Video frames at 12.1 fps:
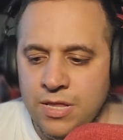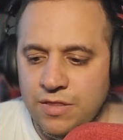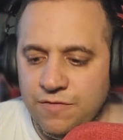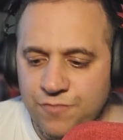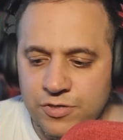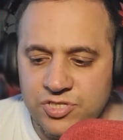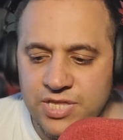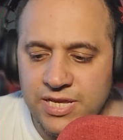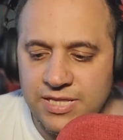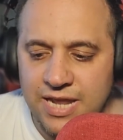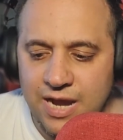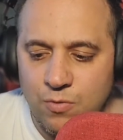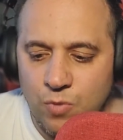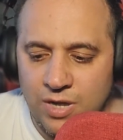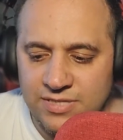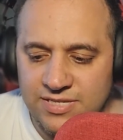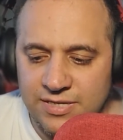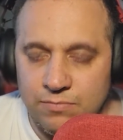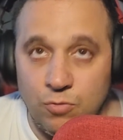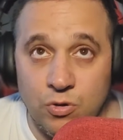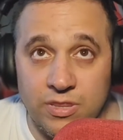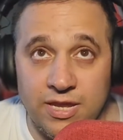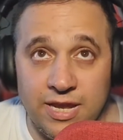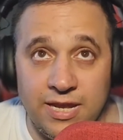The first thing that I wanted
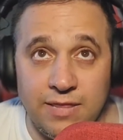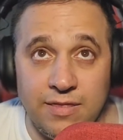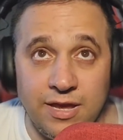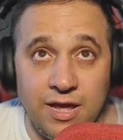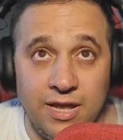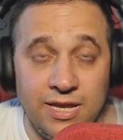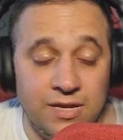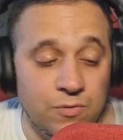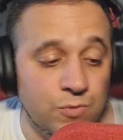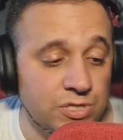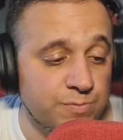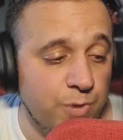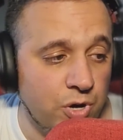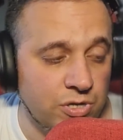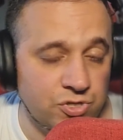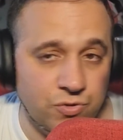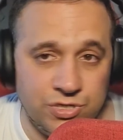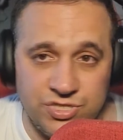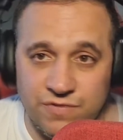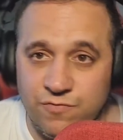more than anything on it was barn doors.